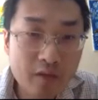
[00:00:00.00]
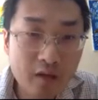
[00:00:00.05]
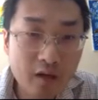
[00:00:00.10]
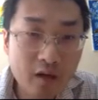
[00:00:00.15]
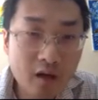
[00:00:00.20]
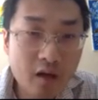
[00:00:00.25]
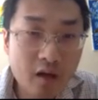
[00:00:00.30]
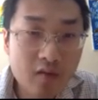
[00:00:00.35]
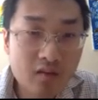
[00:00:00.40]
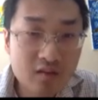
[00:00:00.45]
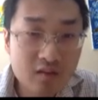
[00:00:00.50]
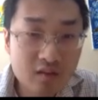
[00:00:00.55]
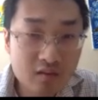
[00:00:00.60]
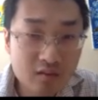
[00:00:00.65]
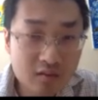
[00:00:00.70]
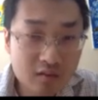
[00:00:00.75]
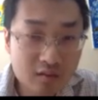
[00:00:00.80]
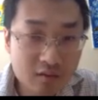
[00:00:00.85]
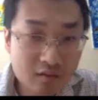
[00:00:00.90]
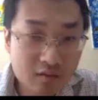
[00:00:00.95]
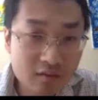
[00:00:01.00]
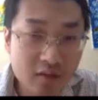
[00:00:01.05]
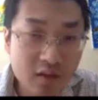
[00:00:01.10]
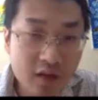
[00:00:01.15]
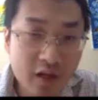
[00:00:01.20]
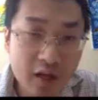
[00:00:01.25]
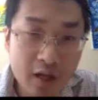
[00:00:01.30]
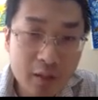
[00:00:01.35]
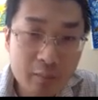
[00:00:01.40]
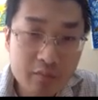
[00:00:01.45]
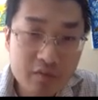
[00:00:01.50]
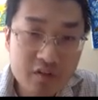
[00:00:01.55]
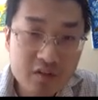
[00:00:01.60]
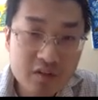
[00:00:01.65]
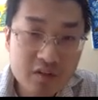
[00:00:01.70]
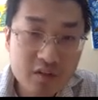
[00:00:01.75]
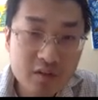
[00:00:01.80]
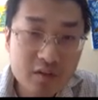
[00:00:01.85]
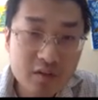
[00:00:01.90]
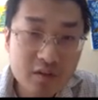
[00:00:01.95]
a constant
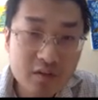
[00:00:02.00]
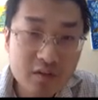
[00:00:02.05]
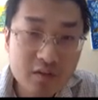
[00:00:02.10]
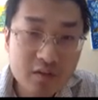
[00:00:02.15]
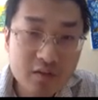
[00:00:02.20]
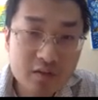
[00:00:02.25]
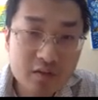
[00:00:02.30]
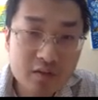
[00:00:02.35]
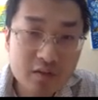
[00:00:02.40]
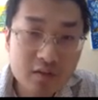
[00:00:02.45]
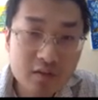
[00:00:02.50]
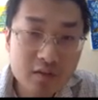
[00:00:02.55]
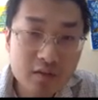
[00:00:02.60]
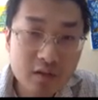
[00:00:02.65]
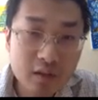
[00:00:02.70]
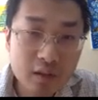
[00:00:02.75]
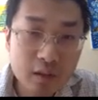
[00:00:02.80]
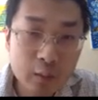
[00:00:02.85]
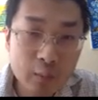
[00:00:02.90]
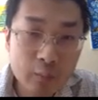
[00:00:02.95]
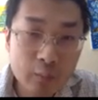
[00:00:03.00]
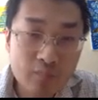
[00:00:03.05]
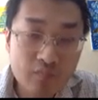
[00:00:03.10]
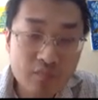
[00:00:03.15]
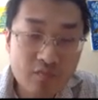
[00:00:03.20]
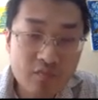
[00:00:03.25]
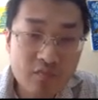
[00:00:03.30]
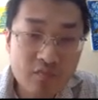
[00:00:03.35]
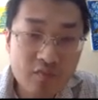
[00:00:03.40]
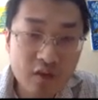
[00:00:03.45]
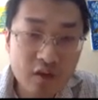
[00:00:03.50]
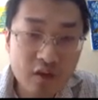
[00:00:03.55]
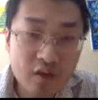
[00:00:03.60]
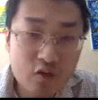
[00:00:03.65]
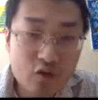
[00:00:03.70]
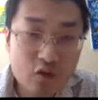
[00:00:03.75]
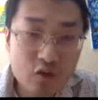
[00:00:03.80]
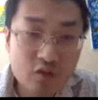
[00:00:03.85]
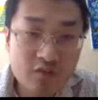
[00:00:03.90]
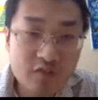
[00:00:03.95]
times the
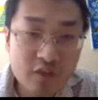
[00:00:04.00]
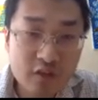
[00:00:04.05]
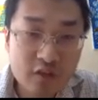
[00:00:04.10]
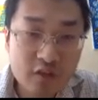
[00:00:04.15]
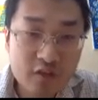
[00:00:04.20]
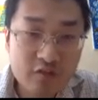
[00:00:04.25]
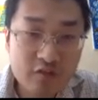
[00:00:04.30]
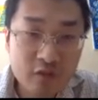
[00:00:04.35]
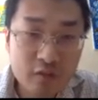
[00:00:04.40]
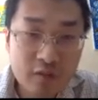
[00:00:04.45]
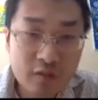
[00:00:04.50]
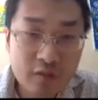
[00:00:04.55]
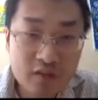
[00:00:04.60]
control function from